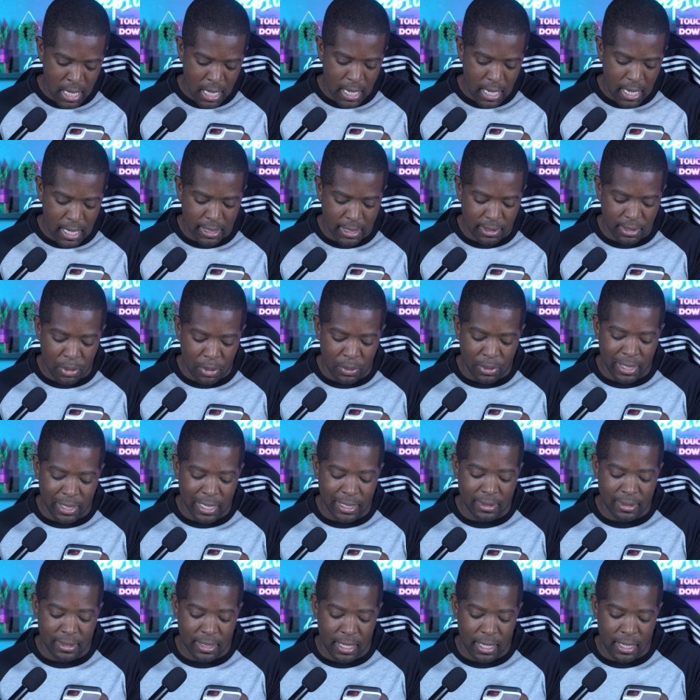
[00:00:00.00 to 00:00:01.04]
Uh, he said, with
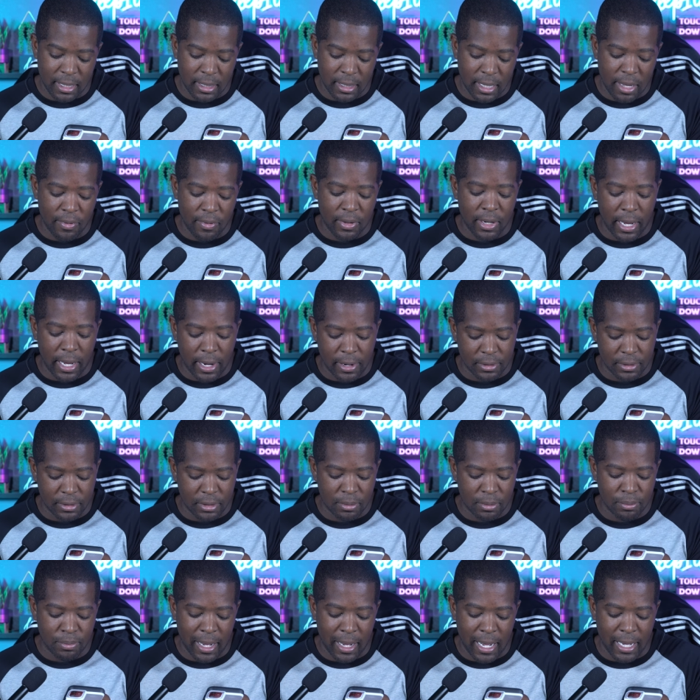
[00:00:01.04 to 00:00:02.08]
that said, given
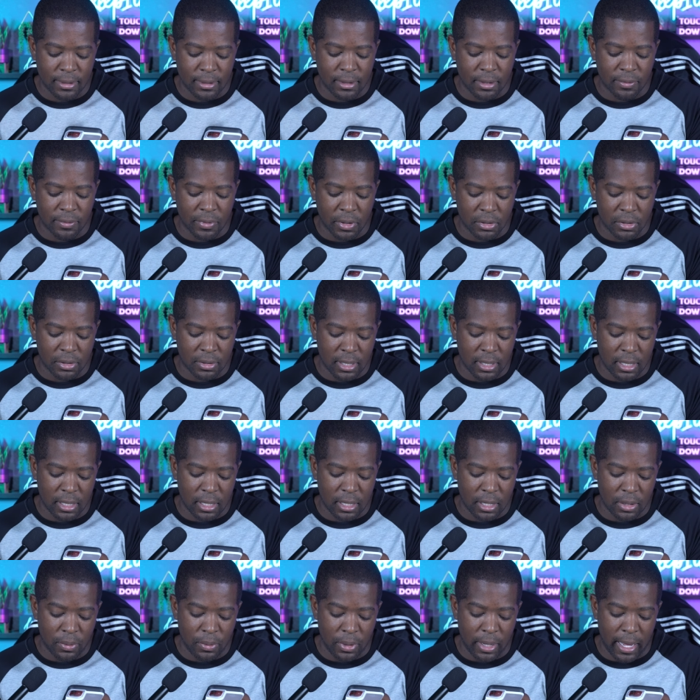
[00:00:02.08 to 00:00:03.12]
Harrison, Bynes, and
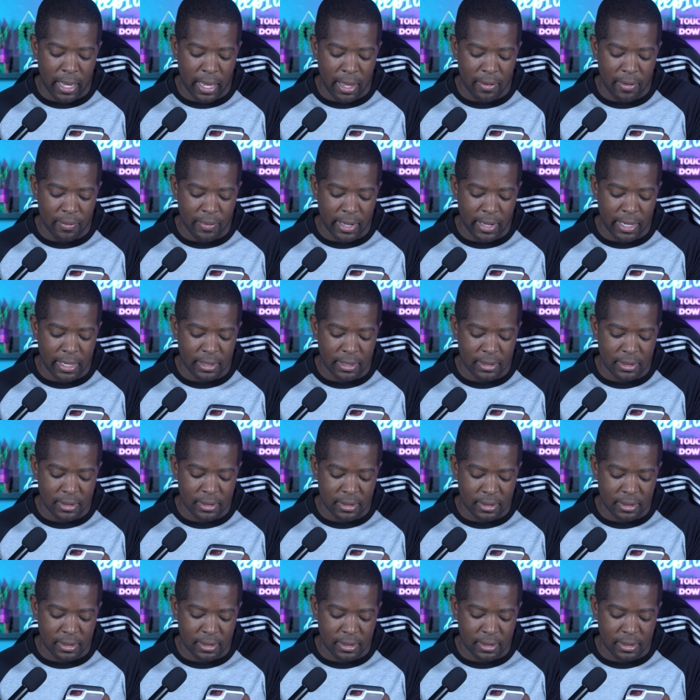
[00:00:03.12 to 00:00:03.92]
versatility we have at